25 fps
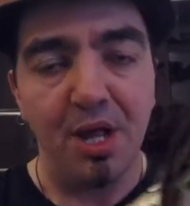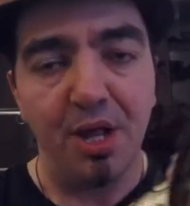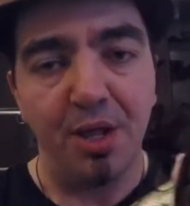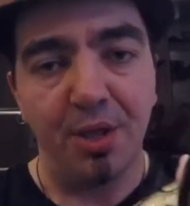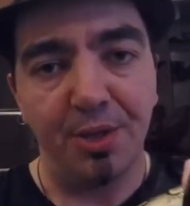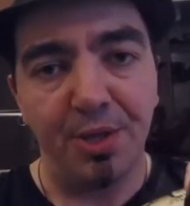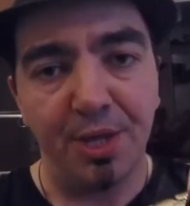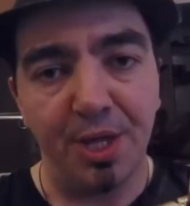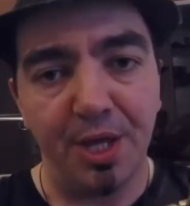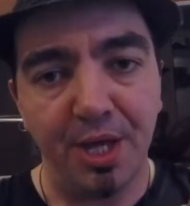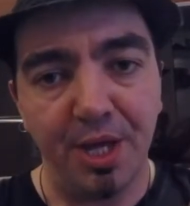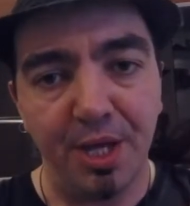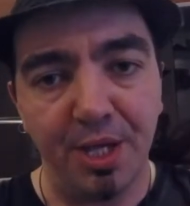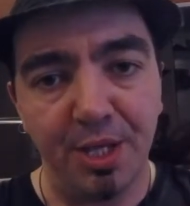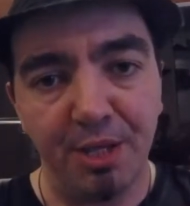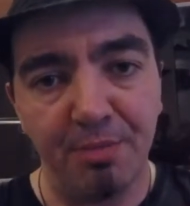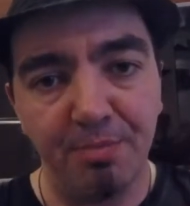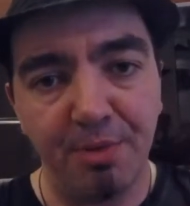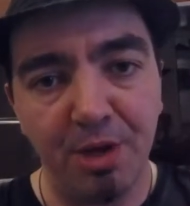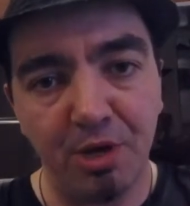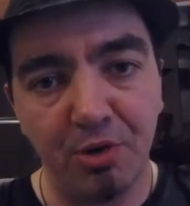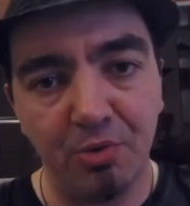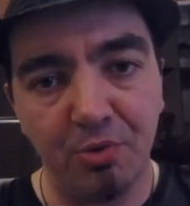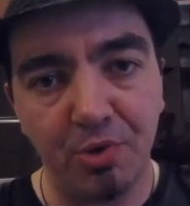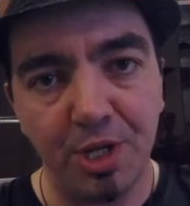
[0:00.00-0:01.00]
the
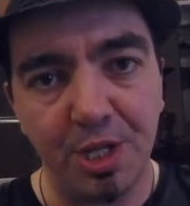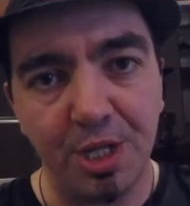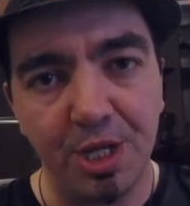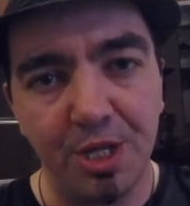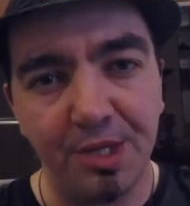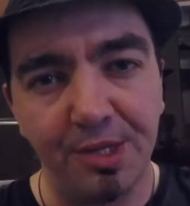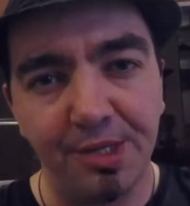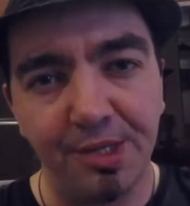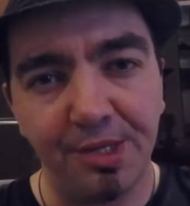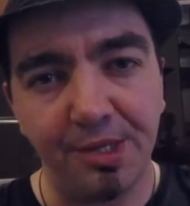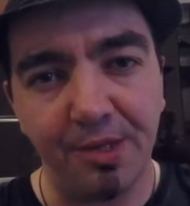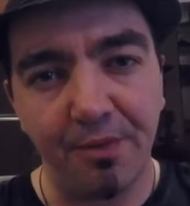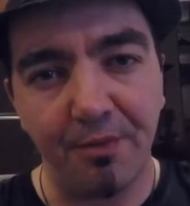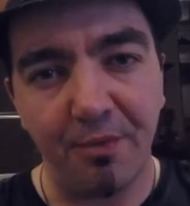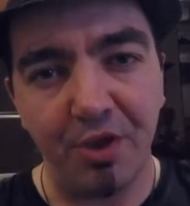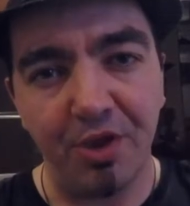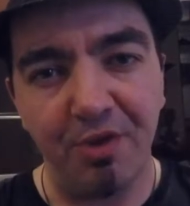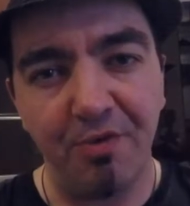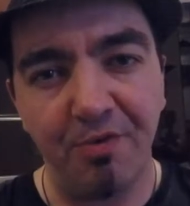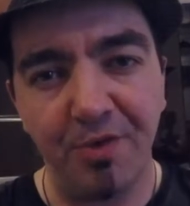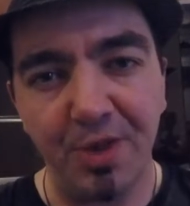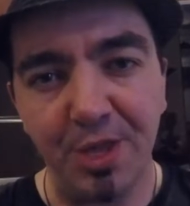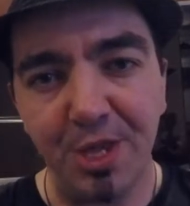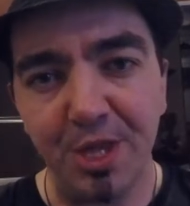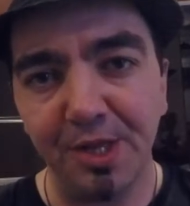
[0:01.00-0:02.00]
better it is.
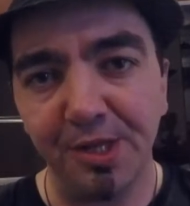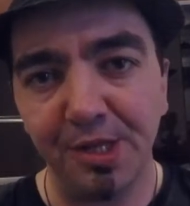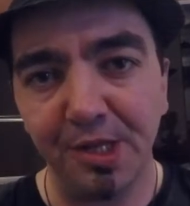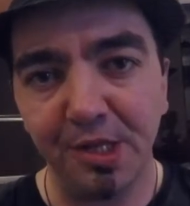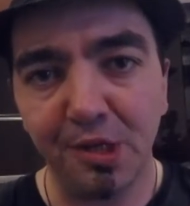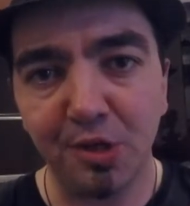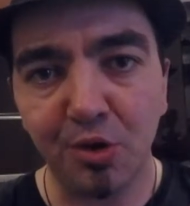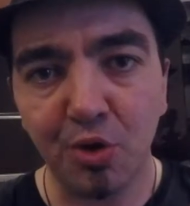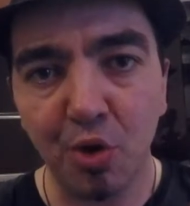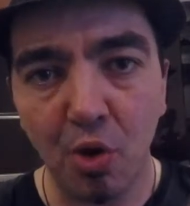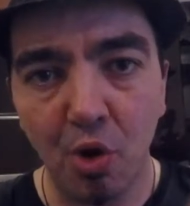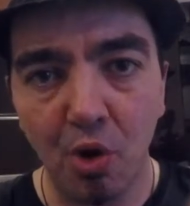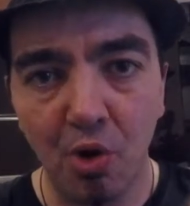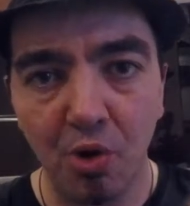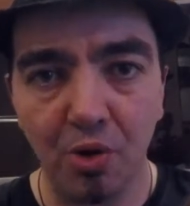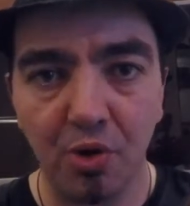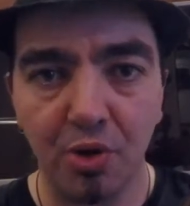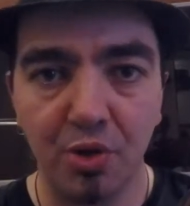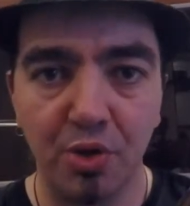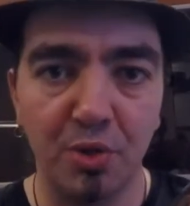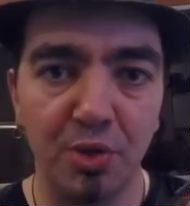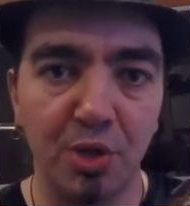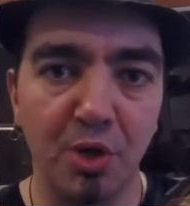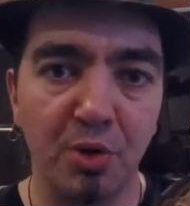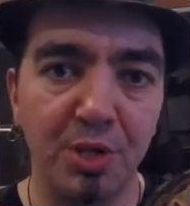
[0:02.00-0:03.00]
If it is a store,
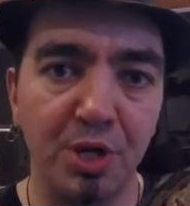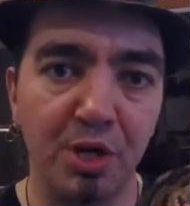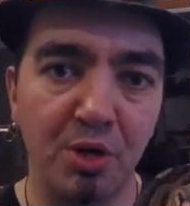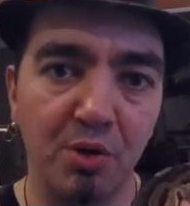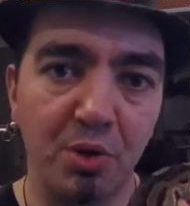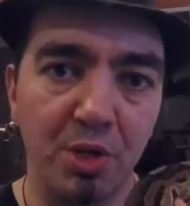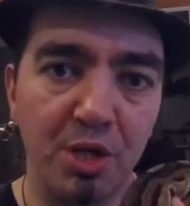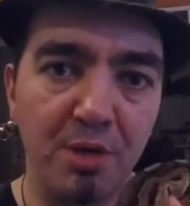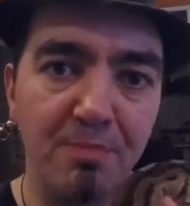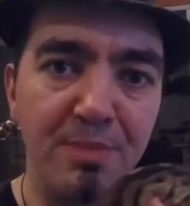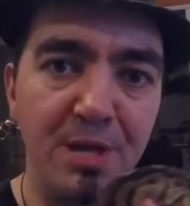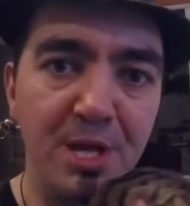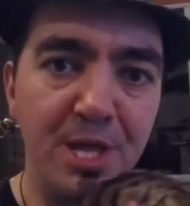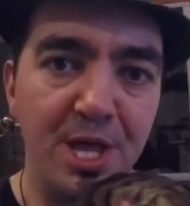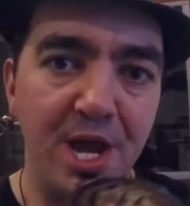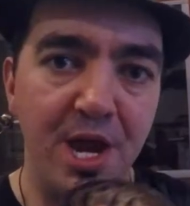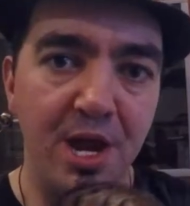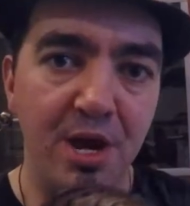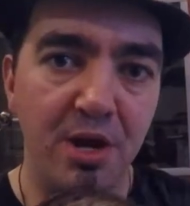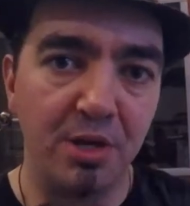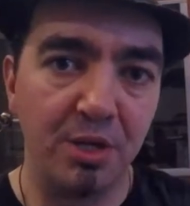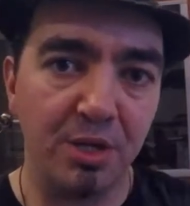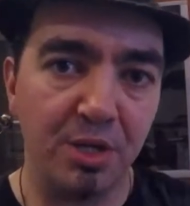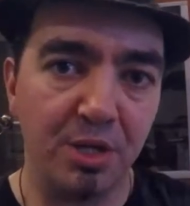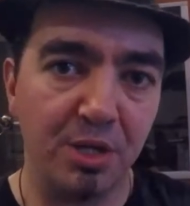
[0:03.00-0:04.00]
you know they're gonna be
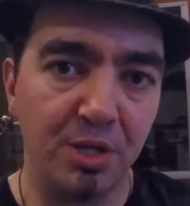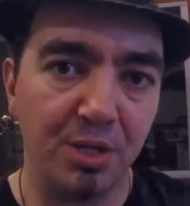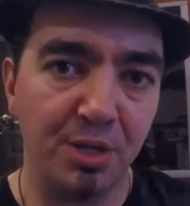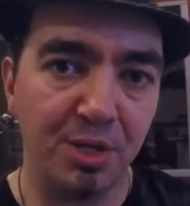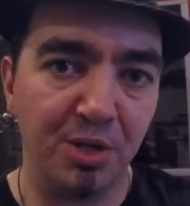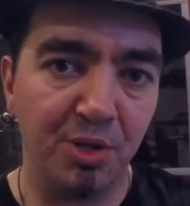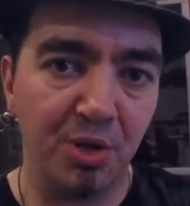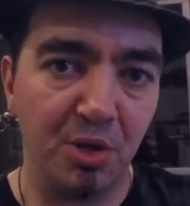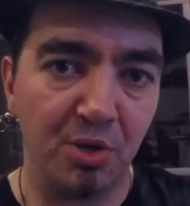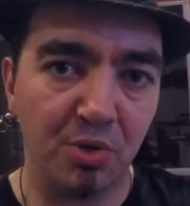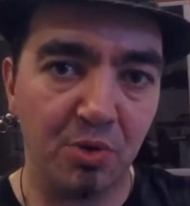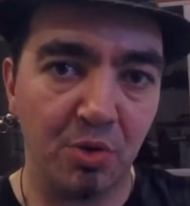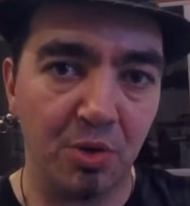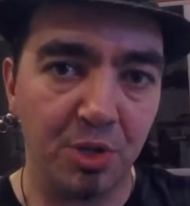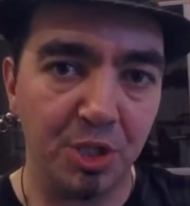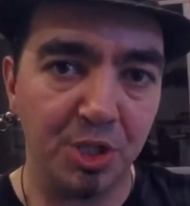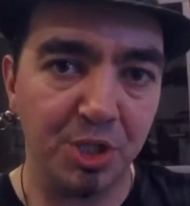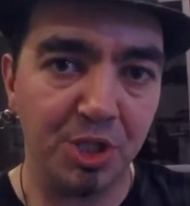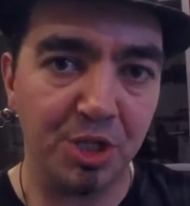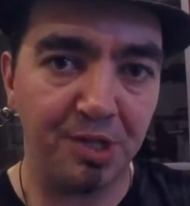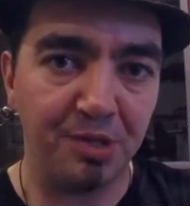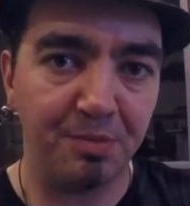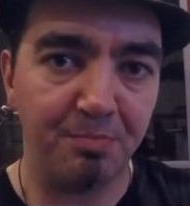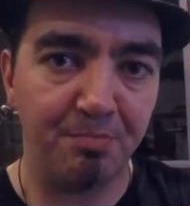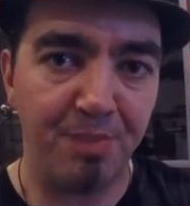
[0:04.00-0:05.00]
there, they're not gonna
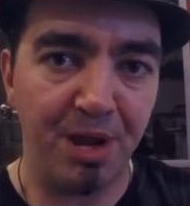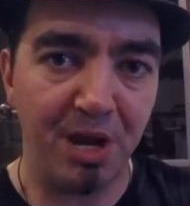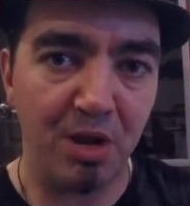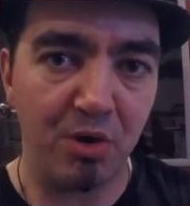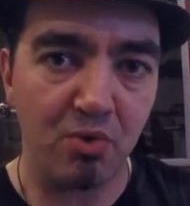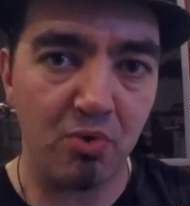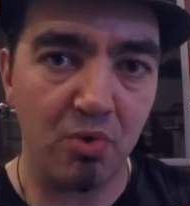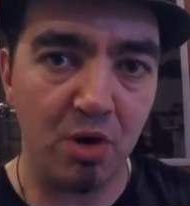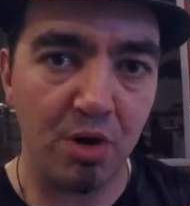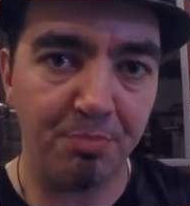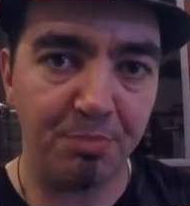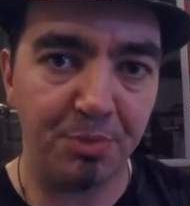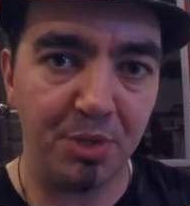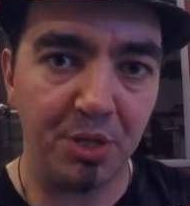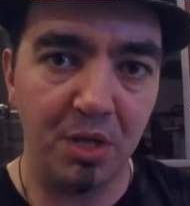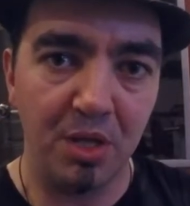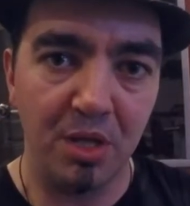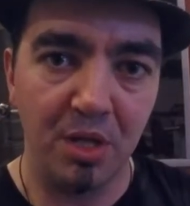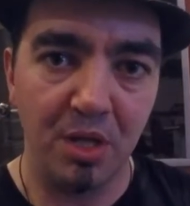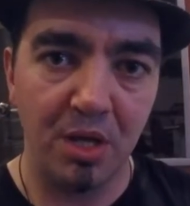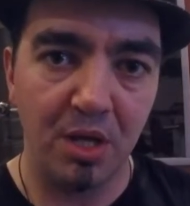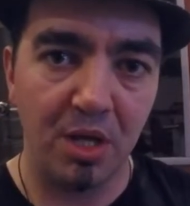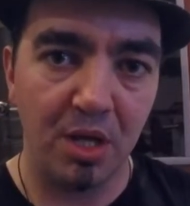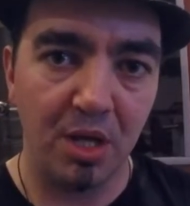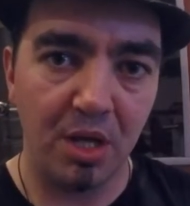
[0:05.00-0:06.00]
just bankrupt
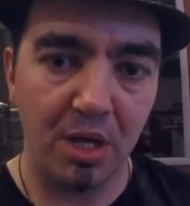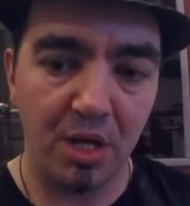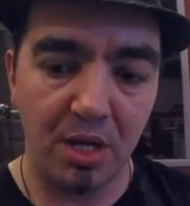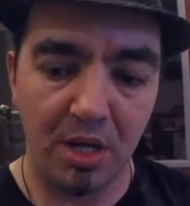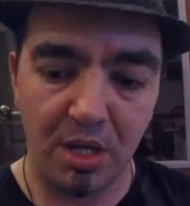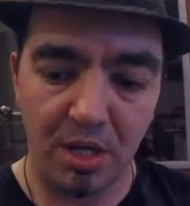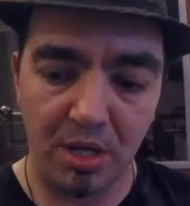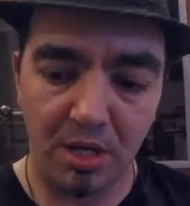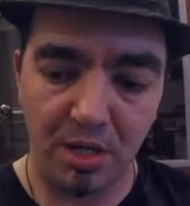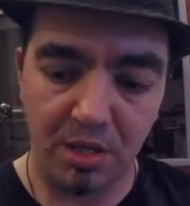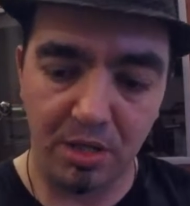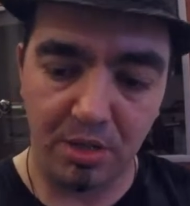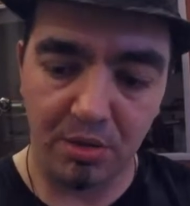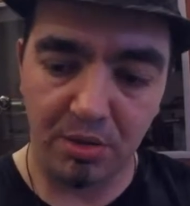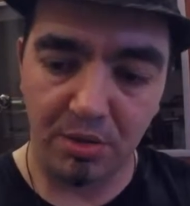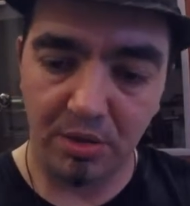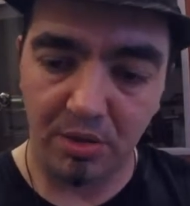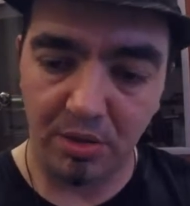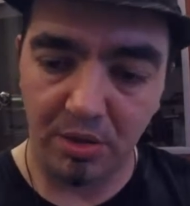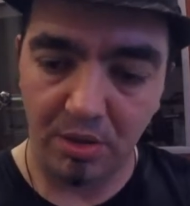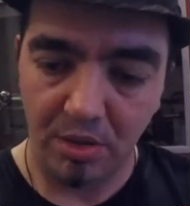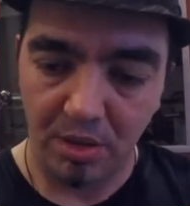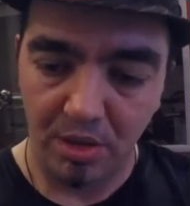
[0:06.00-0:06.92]
and